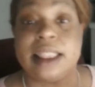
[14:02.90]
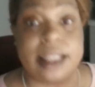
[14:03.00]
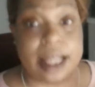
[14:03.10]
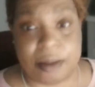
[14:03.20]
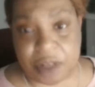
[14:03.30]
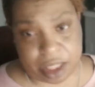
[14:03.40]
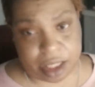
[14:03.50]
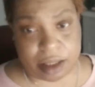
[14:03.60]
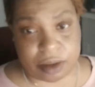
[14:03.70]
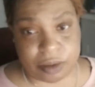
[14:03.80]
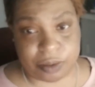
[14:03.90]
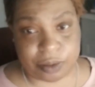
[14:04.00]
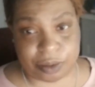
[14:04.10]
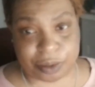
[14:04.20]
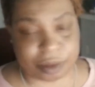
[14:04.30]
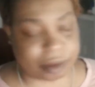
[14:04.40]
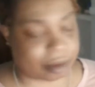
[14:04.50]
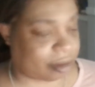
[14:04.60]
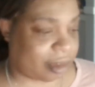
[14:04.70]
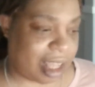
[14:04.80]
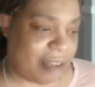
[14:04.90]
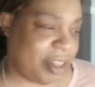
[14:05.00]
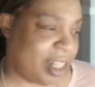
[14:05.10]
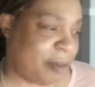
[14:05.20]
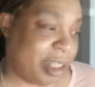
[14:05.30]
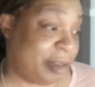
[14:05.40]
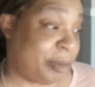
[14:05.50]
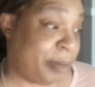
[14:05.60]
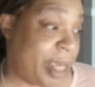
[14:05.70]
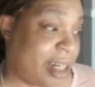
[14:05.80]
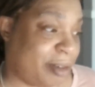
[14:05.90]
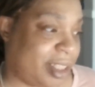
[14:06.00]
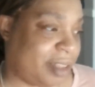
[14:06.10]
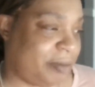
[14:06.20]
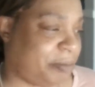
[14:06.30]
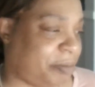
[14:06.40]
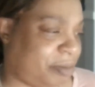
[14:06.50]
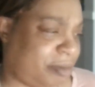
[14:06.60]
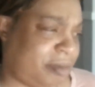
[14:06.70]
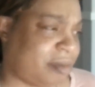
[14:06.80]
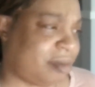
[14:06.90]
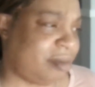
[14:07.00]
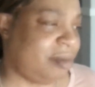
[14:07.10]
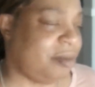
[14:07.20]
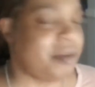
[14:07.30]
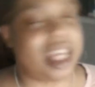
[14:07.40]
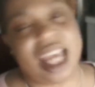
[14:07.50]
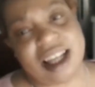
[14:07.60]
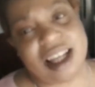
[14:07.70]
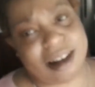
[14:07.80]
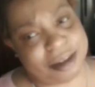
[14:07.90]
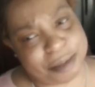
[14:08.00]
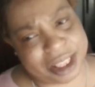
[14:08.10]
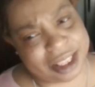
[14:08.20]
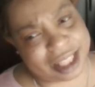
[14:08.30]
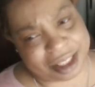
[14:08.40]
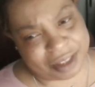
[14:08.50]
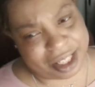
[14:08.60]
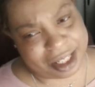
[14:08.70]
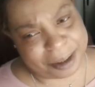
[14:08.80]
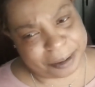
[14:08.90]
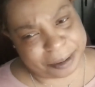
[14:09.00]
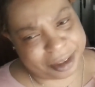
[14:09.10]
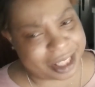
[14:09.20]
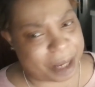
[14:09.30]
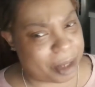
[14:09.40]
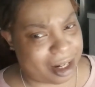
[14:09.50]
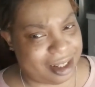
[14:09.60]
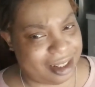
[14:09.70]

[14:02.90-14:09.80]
the damn video. I feel that because I was mad aggressive. Hey y'all, please like the video. Is that better?